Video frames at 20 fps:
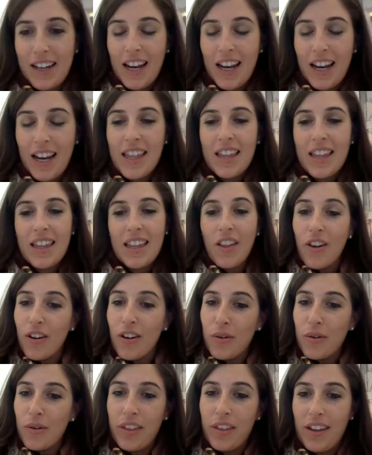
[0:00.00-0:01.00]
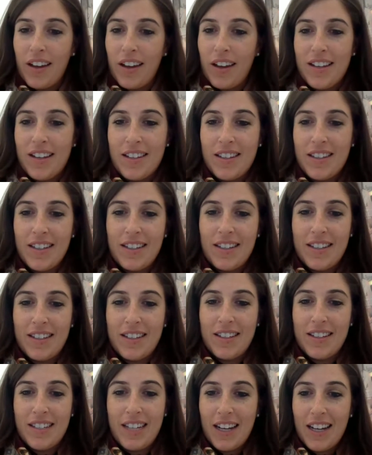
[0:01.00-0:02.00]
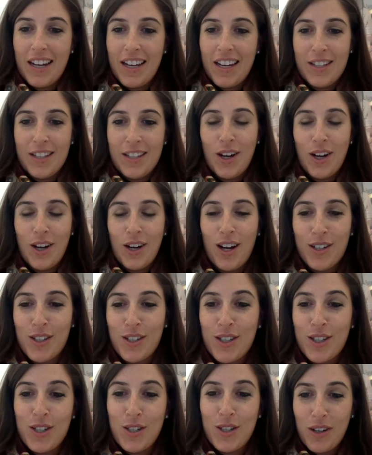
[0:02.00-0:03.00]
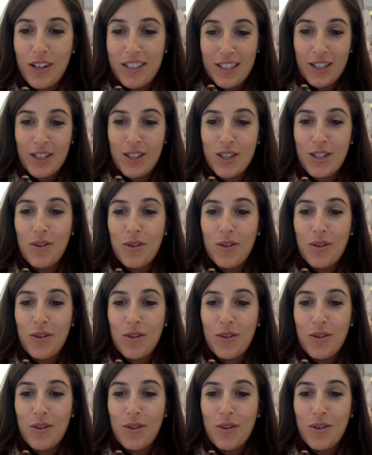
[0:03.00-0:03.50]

And I think the other cool thing is Dan is is a